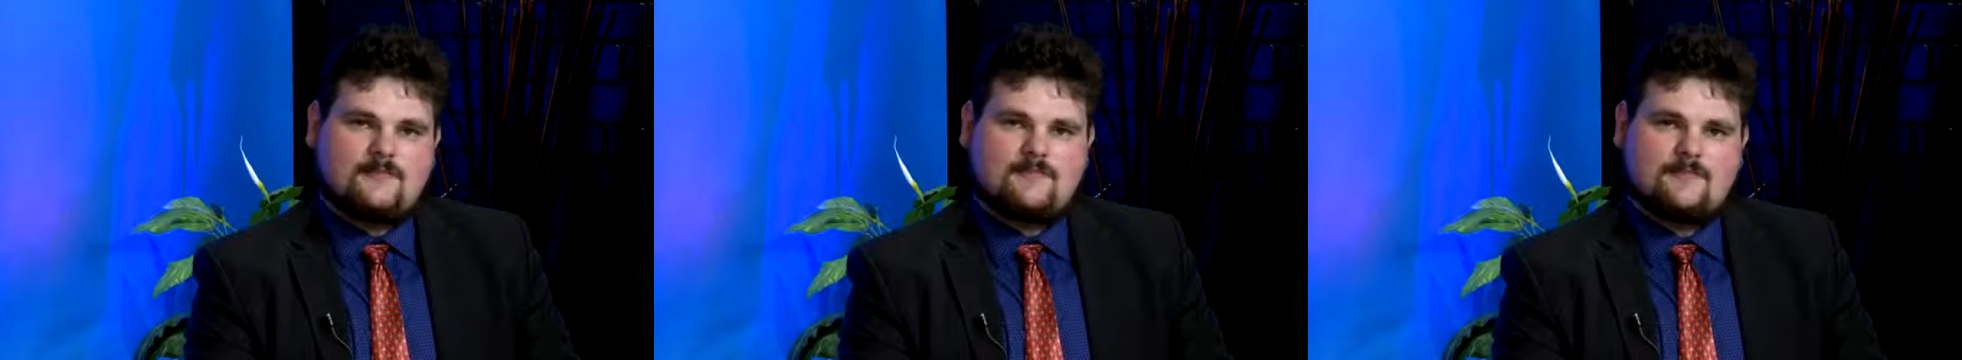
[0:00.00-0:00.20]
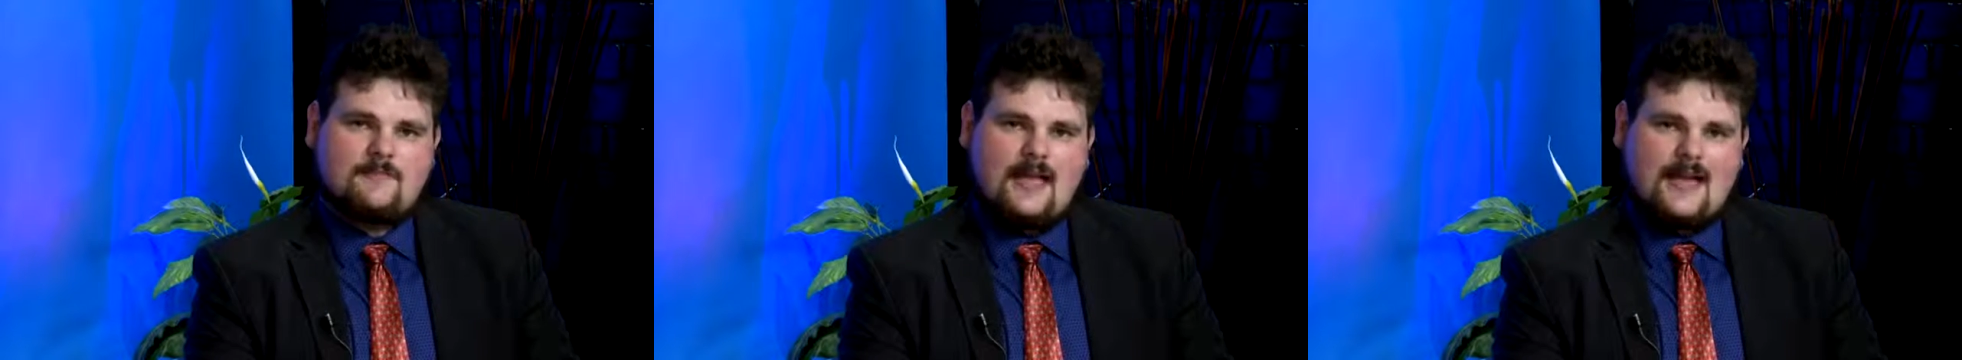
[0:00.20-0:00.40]

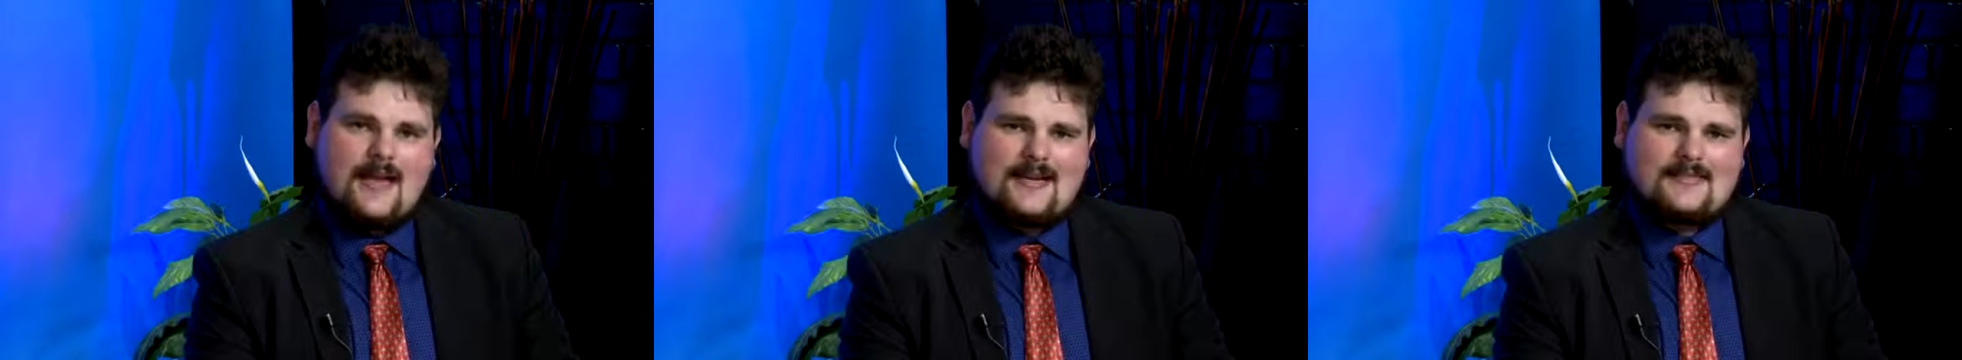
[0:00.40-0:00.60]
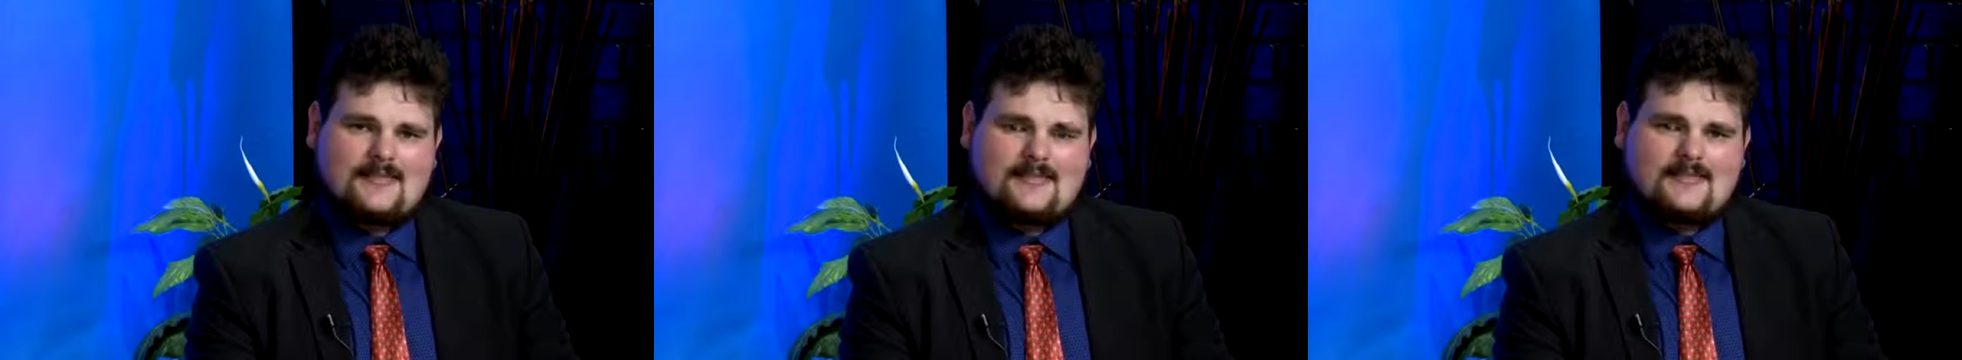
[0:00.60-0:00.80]

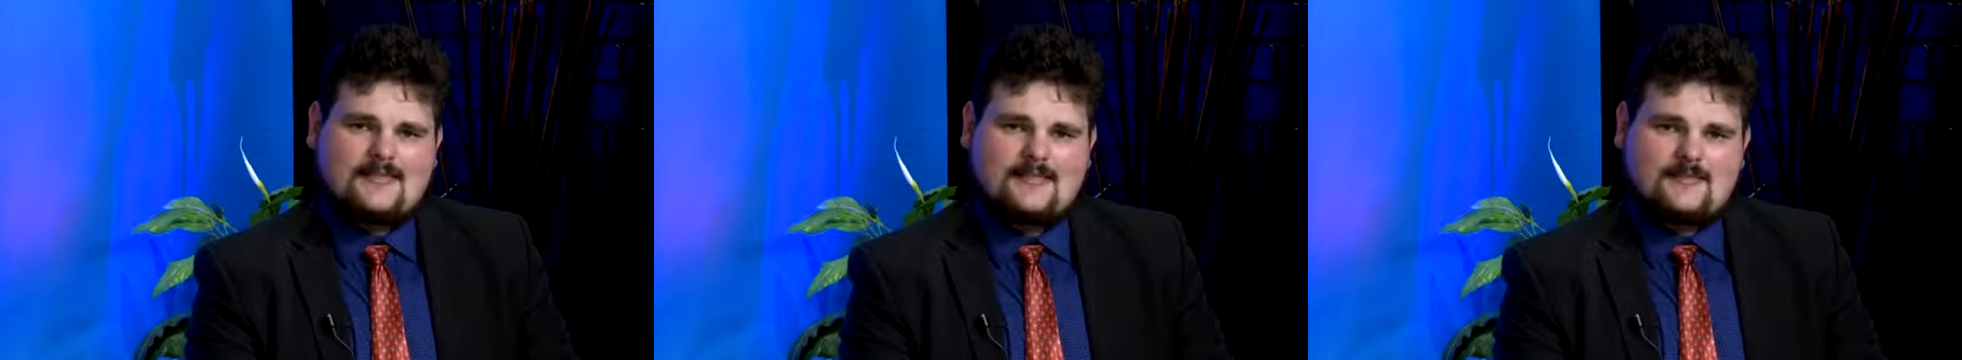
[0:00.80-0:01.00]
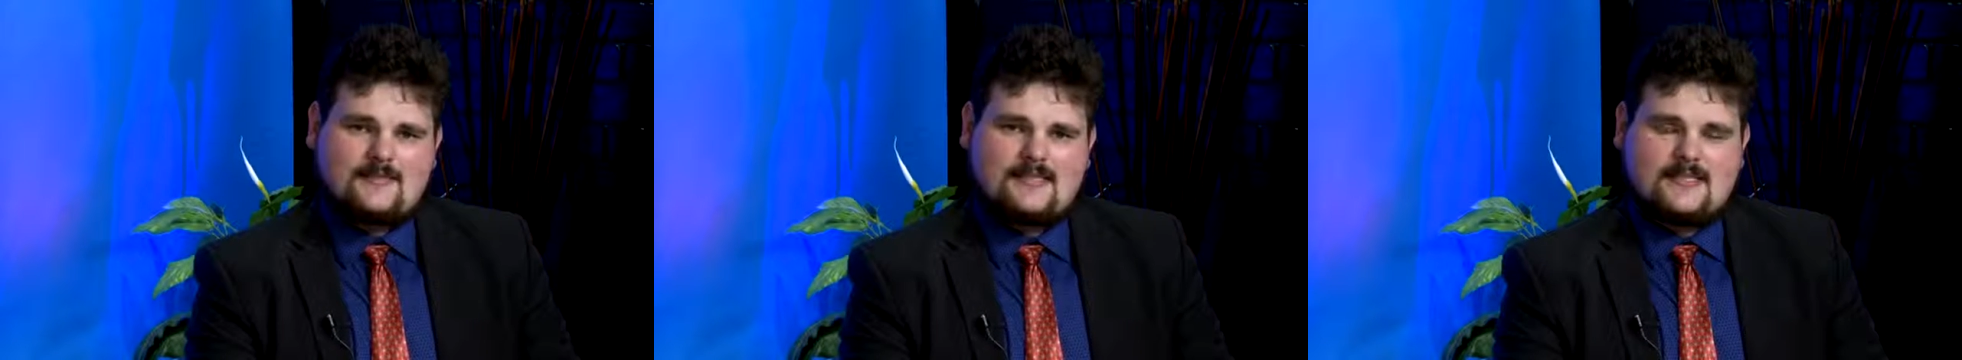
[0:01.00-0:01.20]
access these
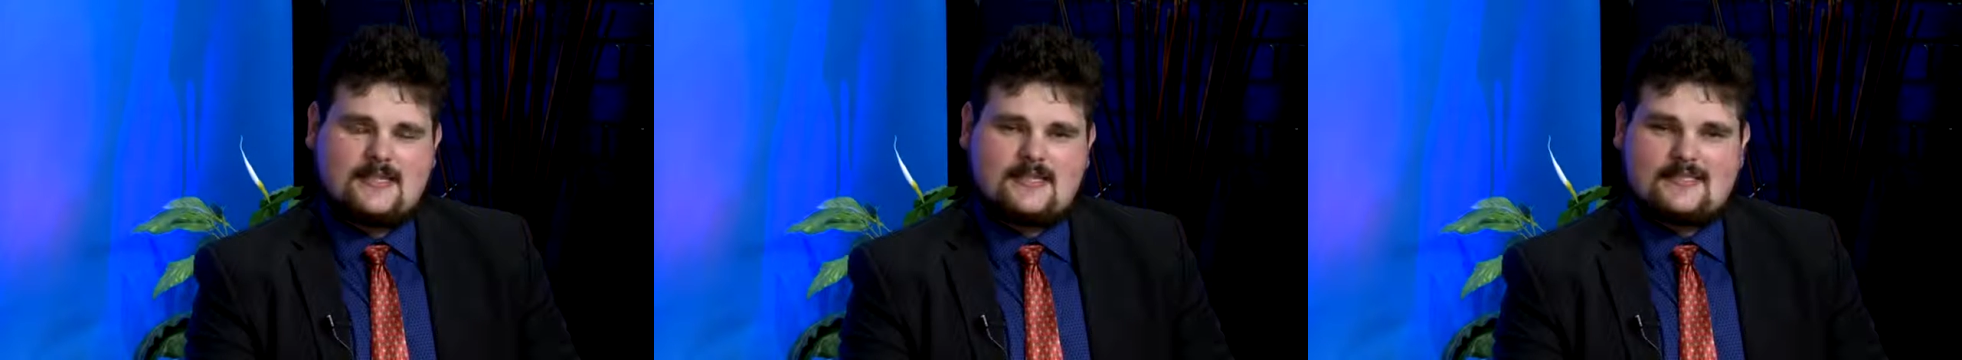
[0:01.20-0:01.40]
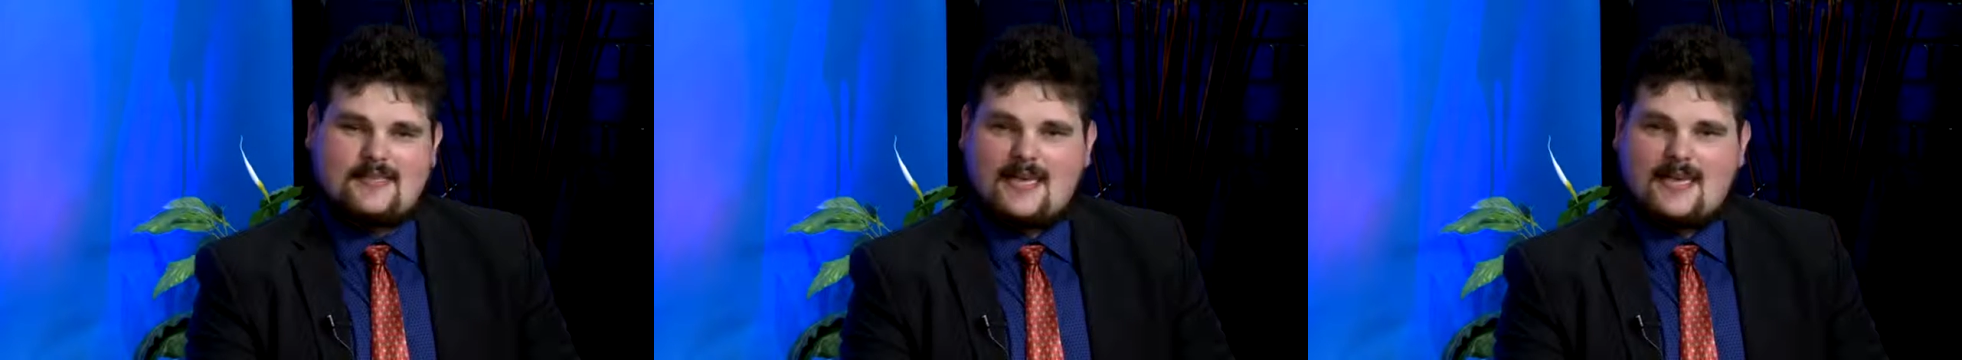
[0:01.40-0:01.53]
receipts at any